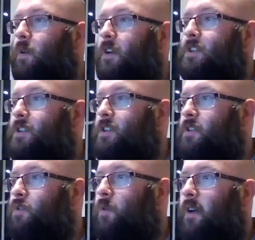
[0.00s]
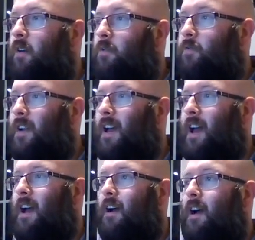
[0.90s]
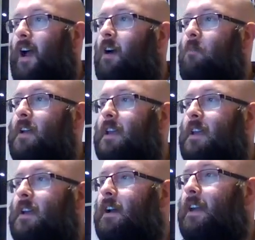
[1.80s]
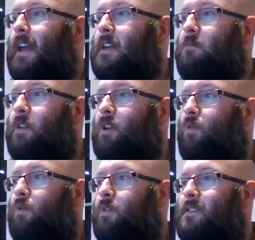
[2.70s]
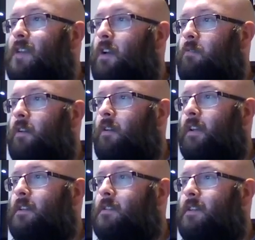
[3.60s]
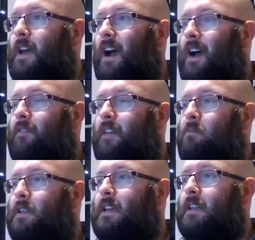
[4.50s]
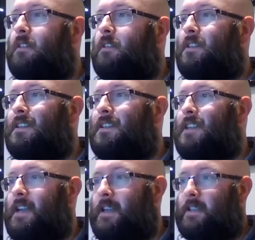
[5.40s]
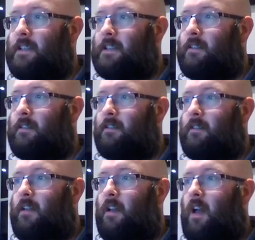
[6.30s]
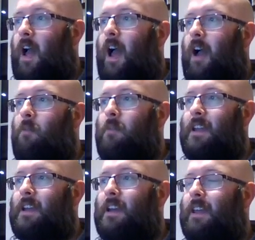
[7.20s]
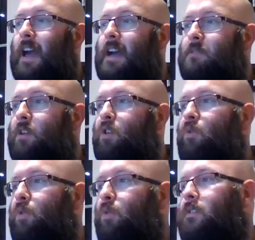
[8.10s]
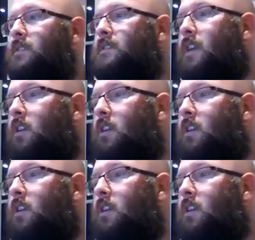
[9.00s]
question 12. How many Academy Awards ceremonies have there been to date? How many Academy Award